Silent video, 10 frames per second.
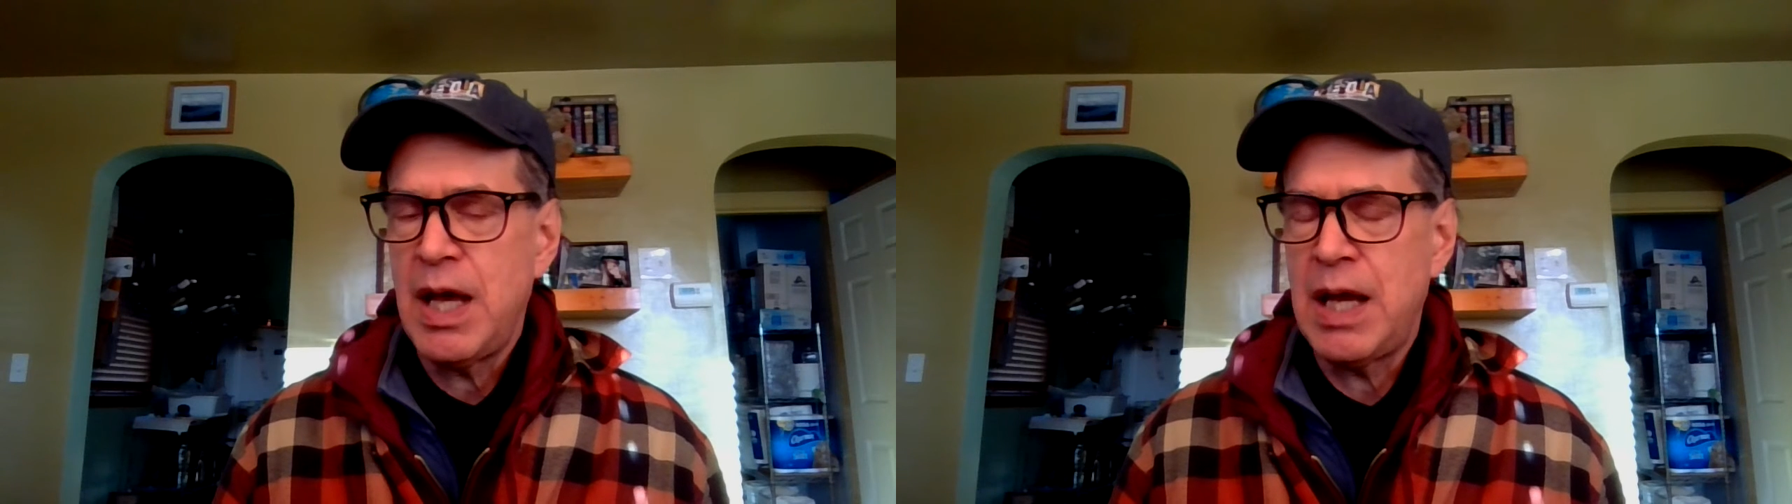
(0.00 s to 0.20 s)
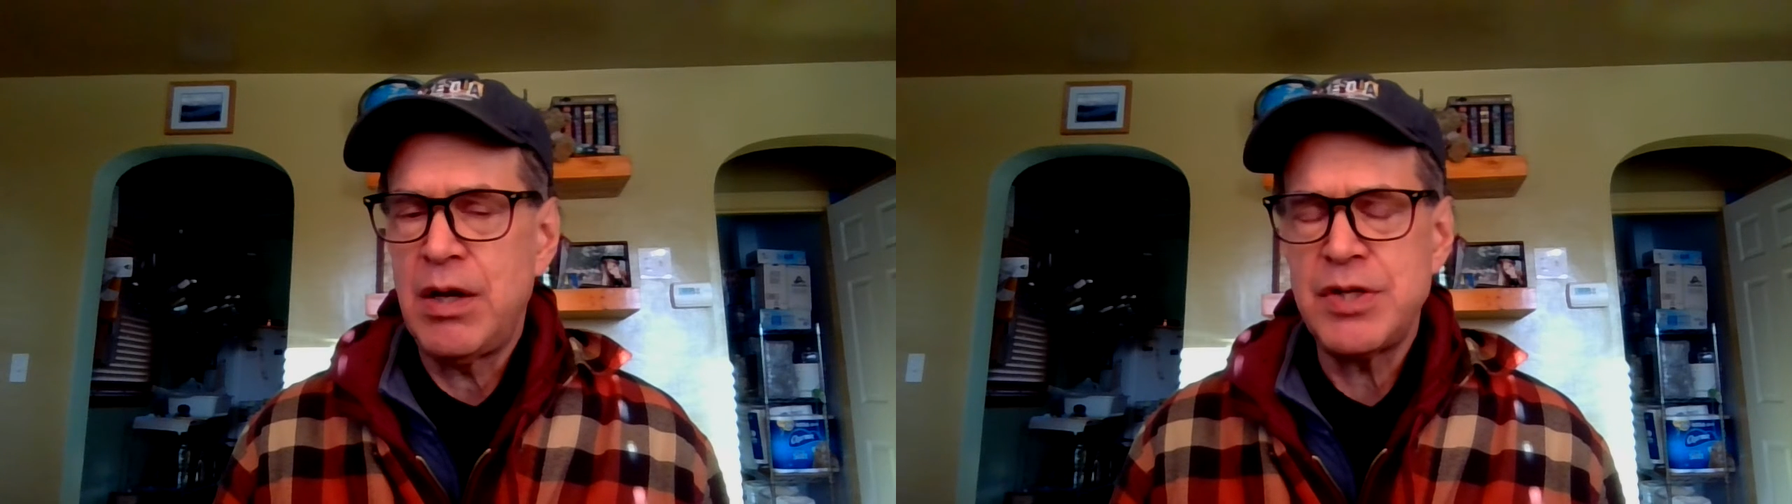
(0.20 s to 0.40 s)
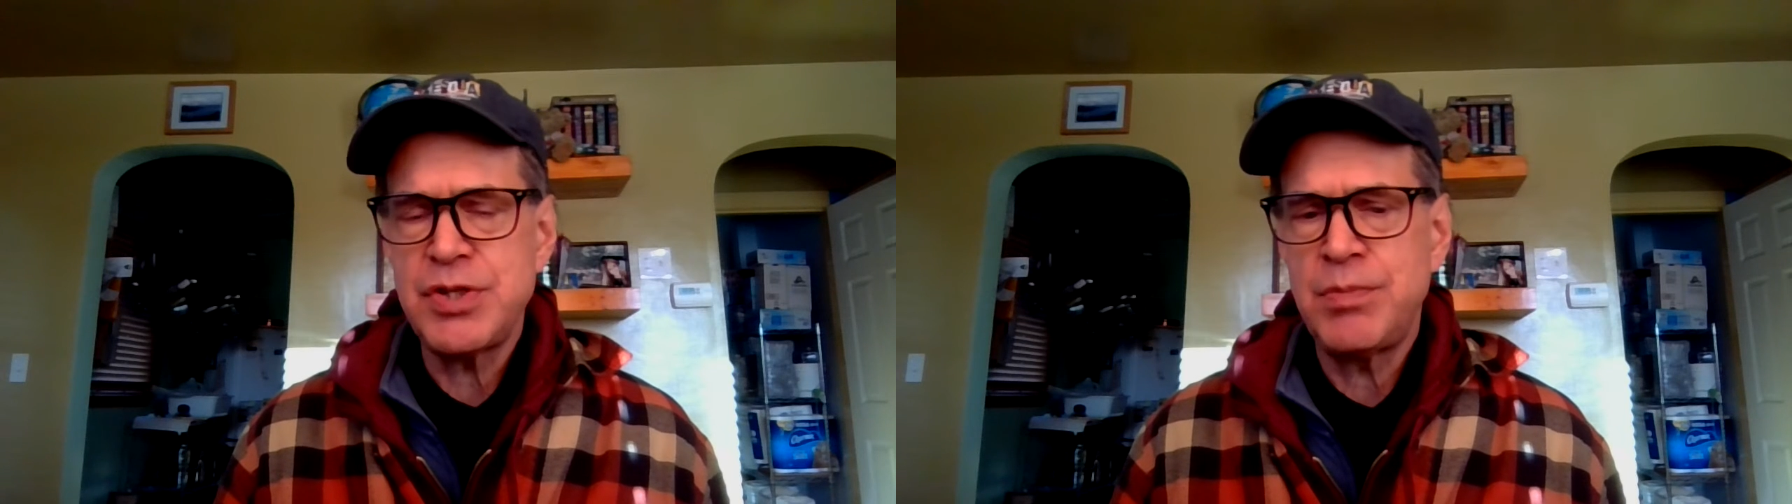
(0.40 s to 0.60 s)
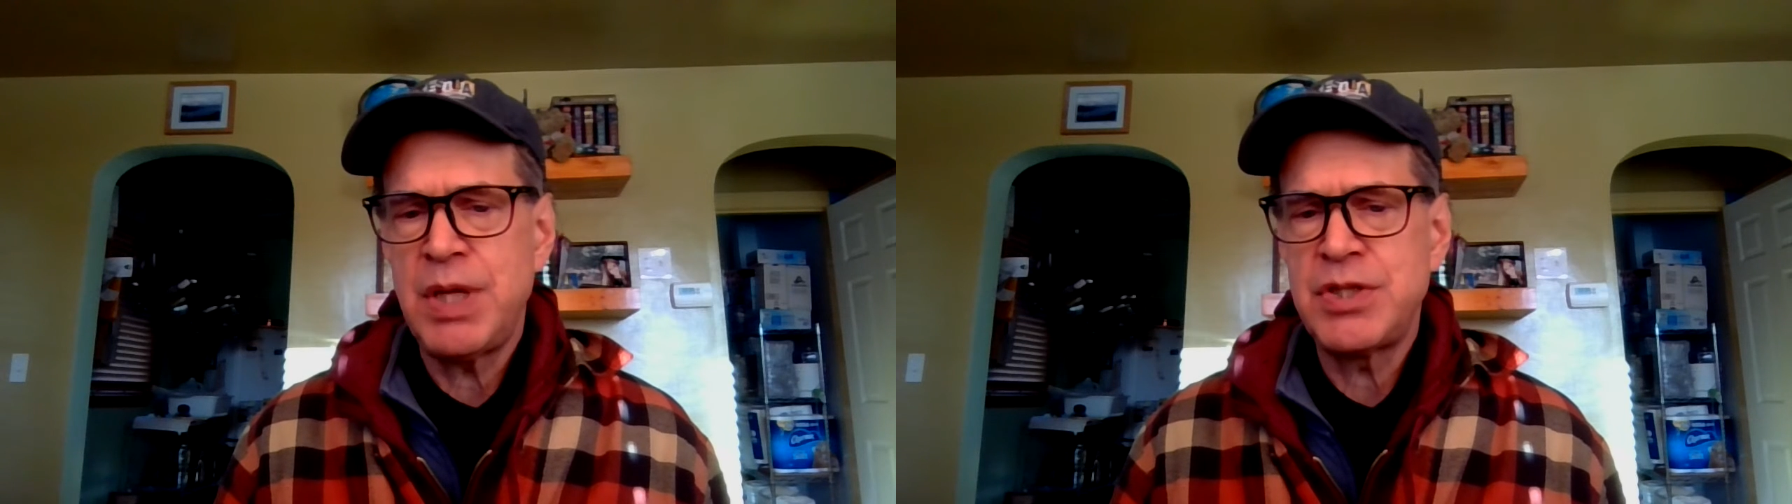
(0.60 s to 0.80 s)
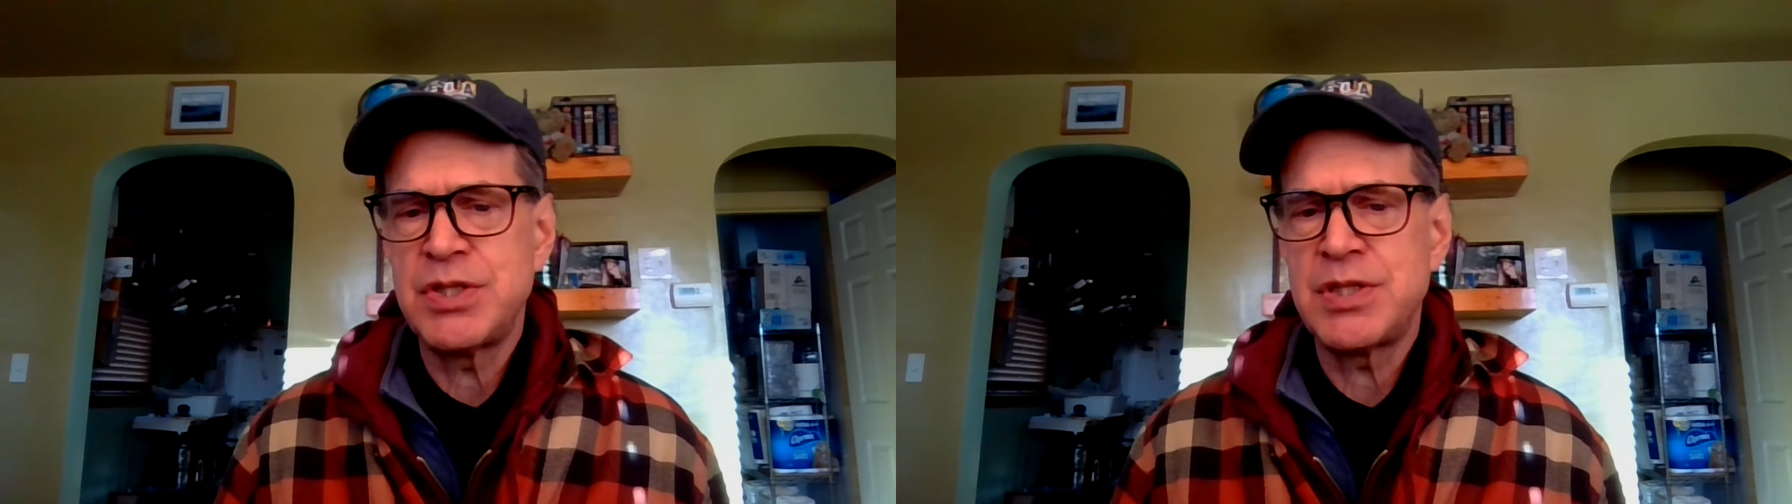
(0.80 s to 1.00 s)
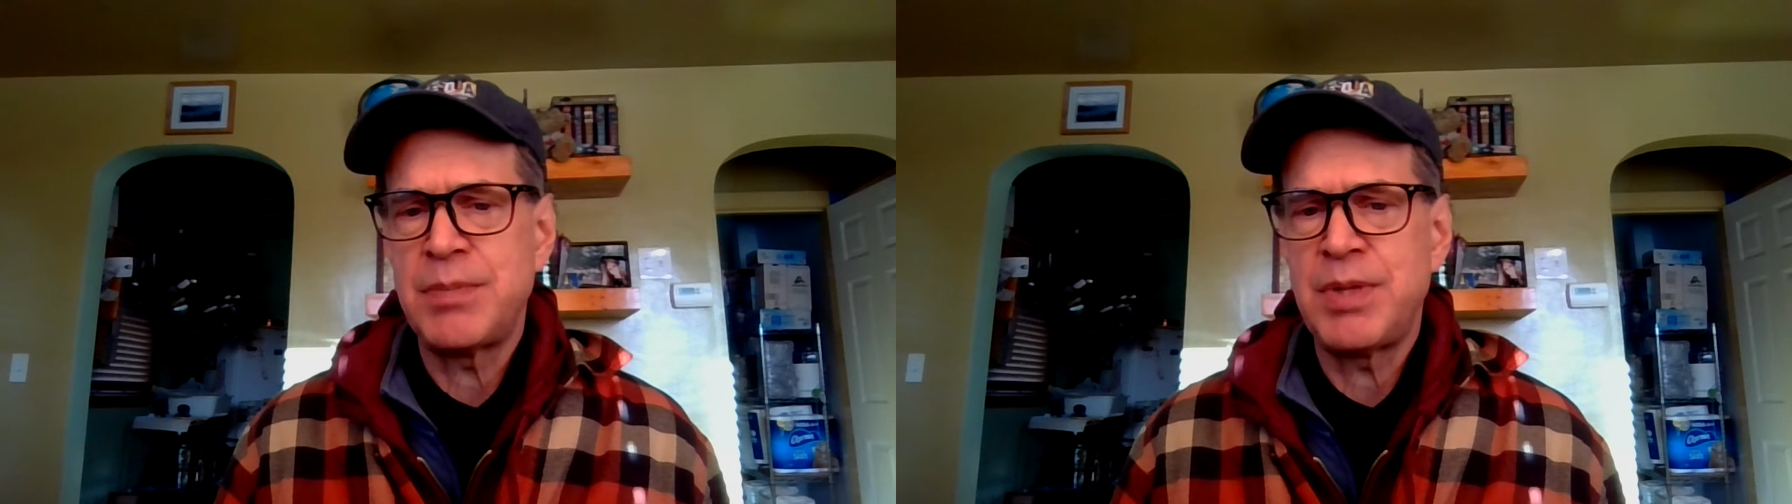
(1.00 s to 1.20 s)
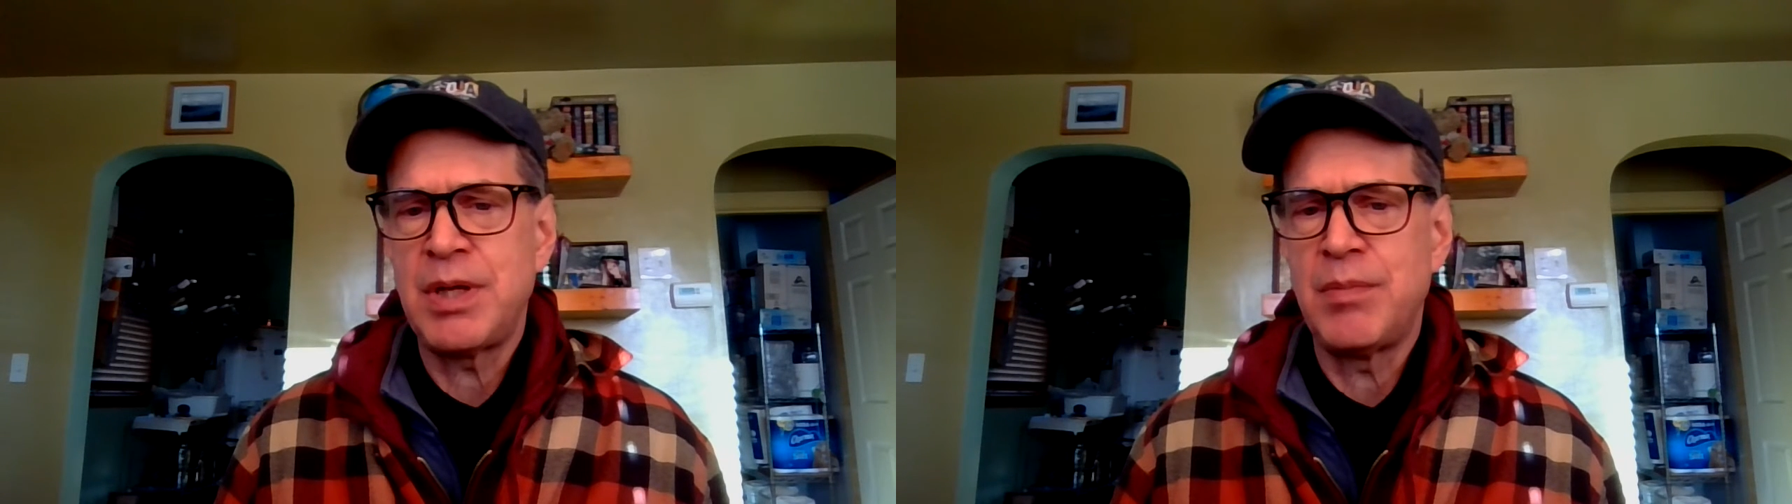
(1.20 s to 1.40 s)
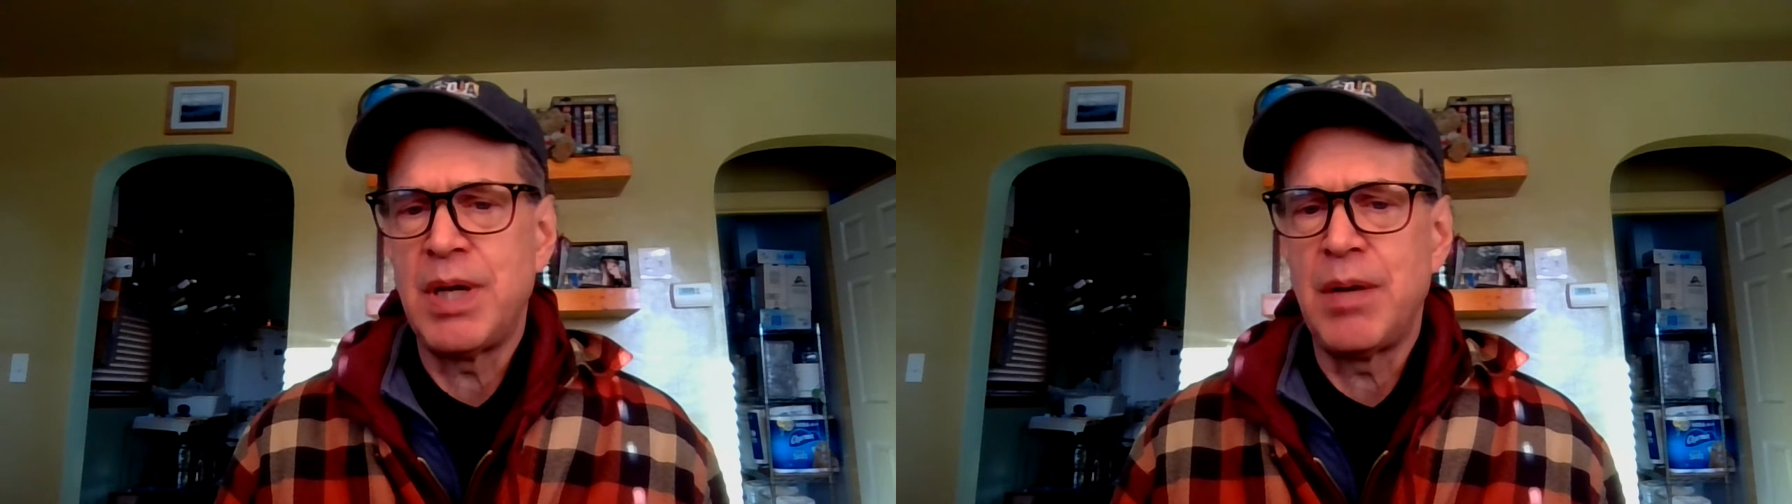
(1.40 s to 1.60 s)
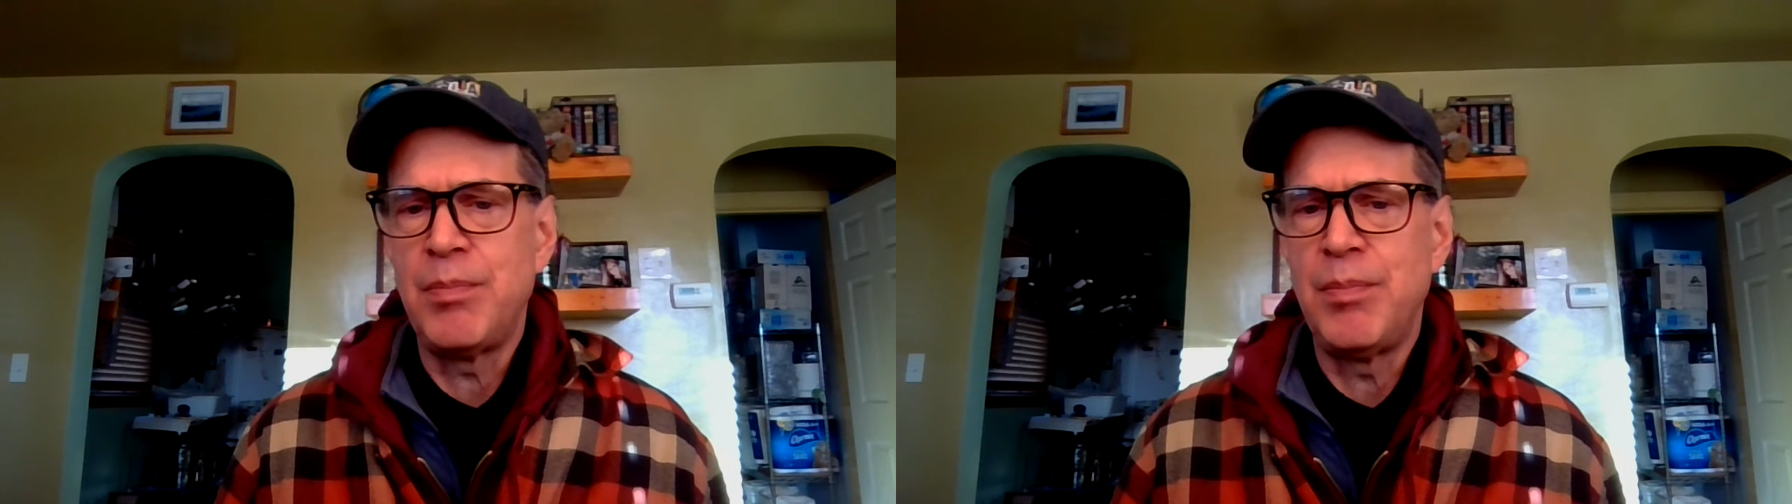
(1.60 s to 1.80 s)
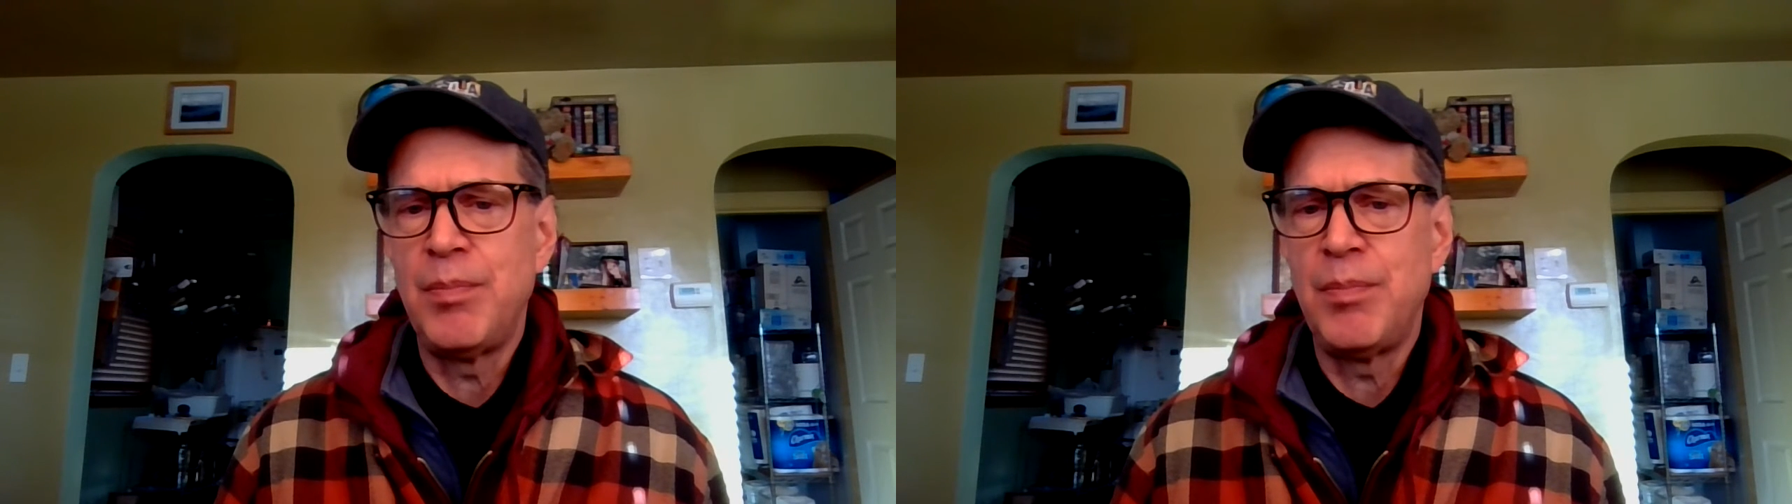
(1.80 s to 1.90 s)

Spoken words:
I'd also mention something about